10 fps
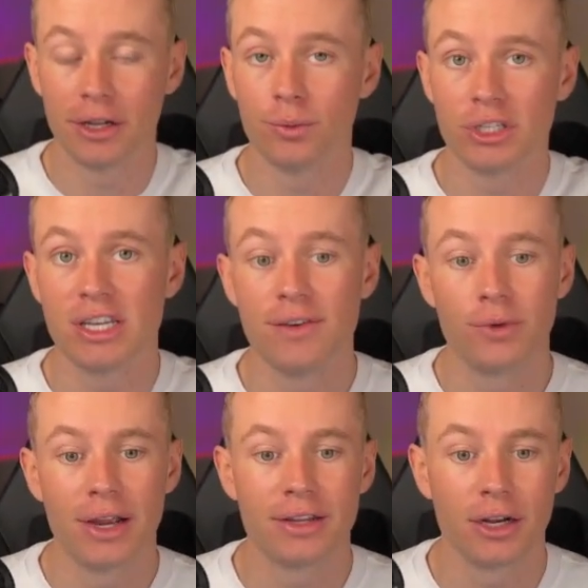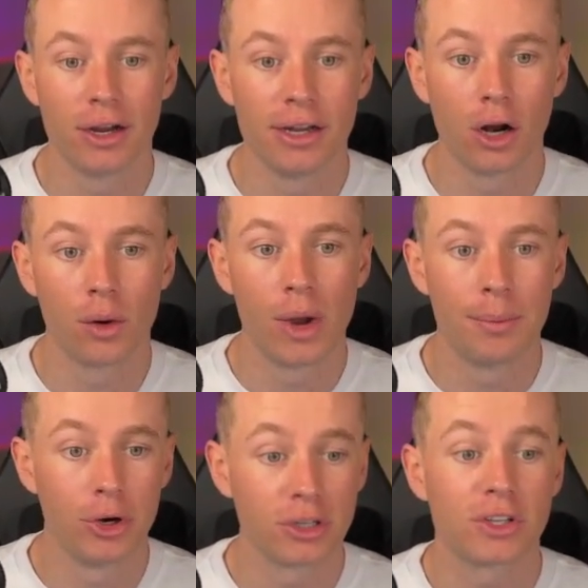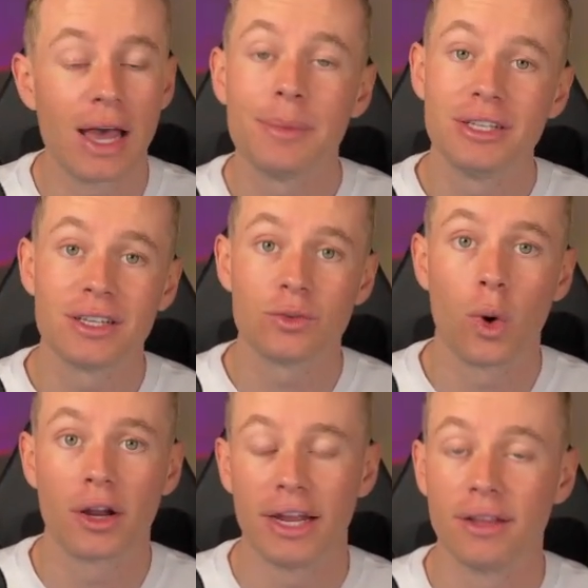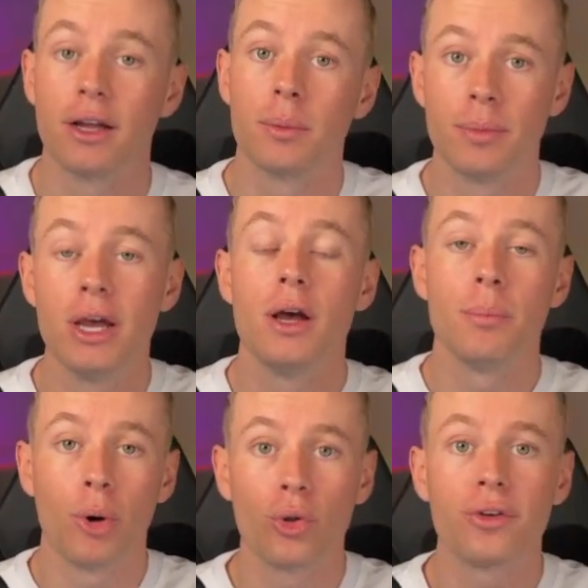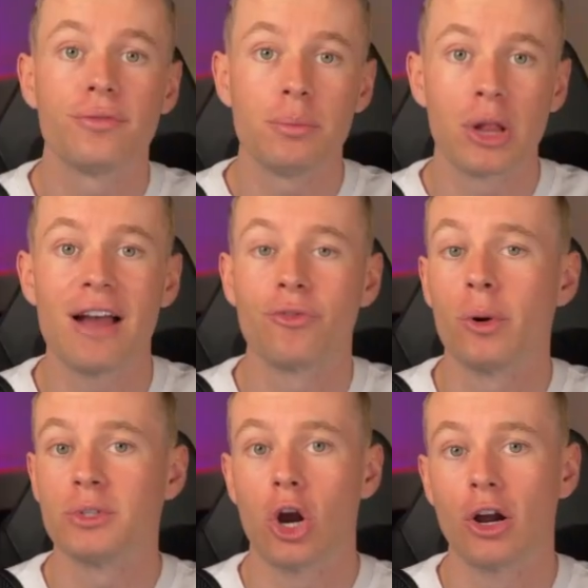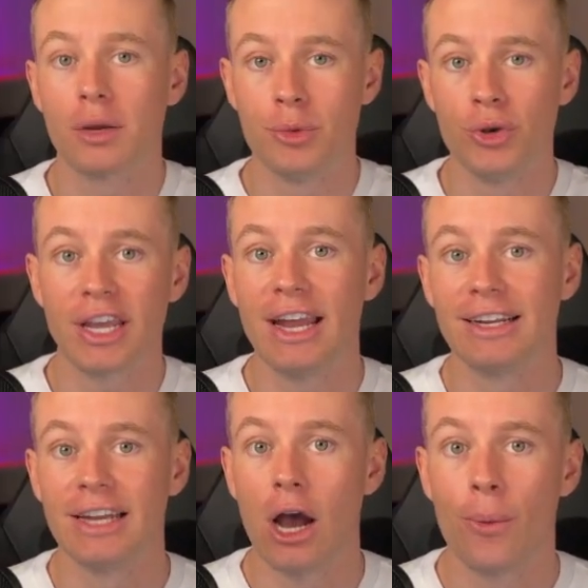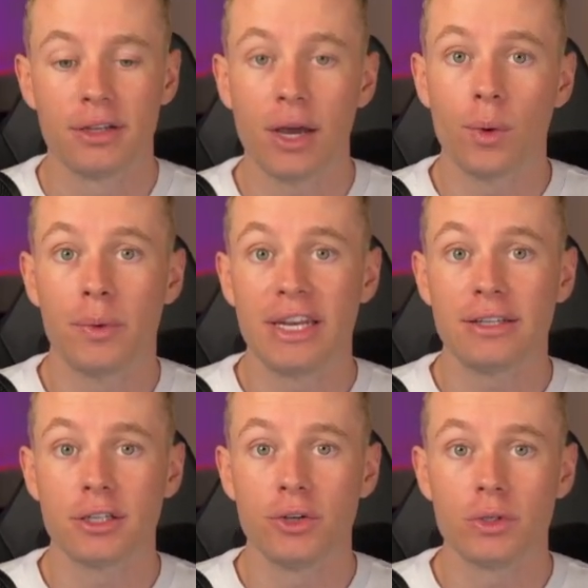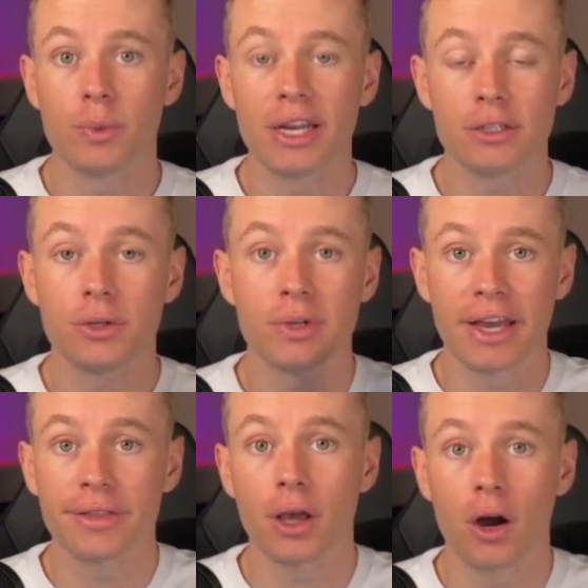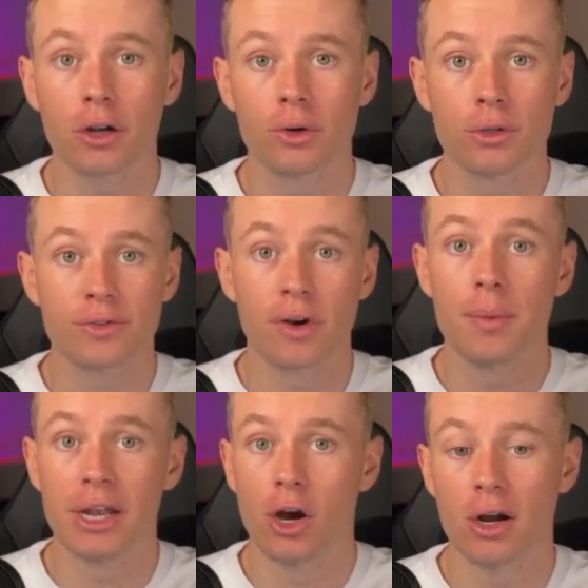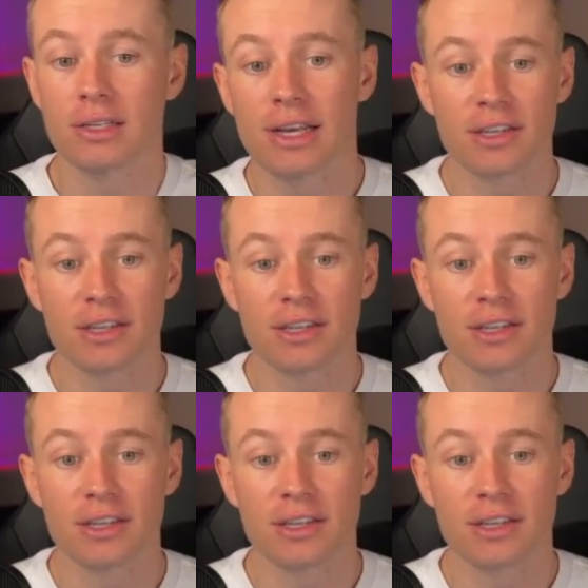received right here in our webhook. So that means it's working. Both of the platforms are communicating now. Now, what we need to do is we need to get the articles from an RSS